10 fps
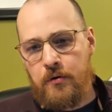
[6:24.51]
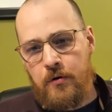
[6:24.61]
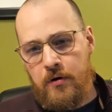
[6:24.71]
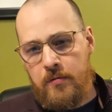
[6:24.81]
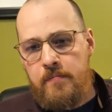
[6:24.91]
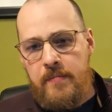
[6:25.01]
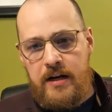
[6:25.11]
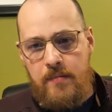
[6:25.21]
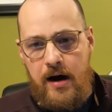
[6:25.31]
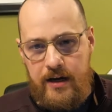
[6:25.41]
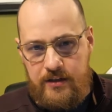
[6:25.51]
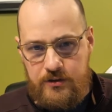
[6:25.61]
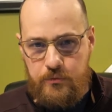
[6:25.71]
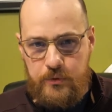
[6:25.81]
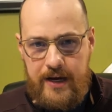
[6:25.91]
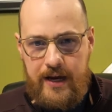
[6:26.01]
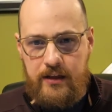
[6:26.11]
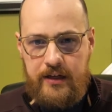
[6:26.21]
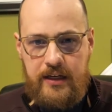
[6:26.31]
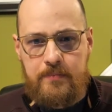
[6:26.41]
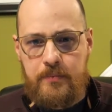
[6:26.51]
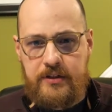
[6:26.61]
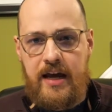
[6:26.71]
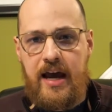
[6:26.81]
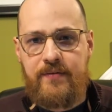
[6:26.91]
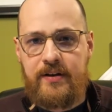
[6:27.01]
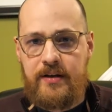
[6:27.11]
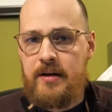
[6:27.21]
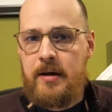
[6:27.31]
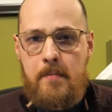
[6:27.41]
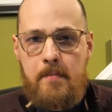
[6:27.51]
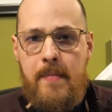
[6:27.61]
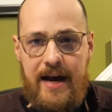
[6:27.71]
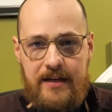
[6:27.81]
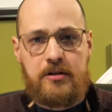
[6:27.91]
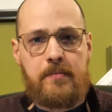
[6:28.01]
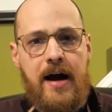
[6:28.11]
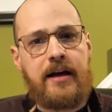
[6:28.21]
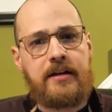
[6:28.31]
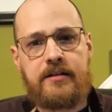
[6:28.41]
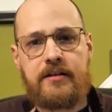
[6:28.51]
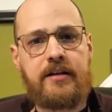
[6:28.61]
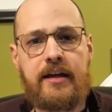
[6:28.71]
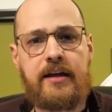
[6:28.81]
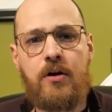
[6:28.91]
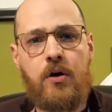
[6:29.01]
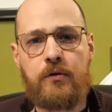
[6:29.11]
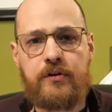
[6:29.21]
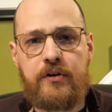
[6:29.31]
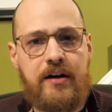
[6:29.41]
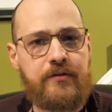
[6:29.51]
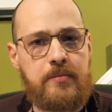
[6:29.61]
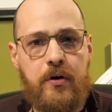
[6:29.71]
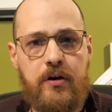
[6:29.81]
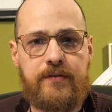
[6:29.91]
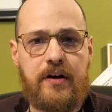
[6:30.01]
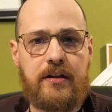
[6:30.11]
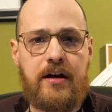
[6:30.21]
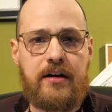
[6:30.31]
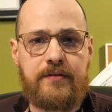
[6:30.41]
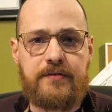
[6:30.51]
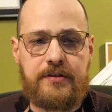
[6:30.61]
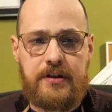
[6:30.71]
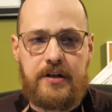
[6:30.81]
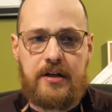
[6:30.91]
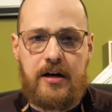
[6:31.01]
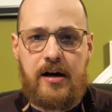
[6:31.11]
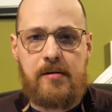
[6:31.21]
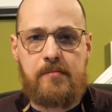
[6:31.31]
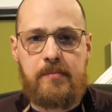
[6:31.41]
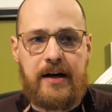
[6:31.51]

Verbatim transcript: or minimized reality, but to have it maximized and taking over every part of our lives um,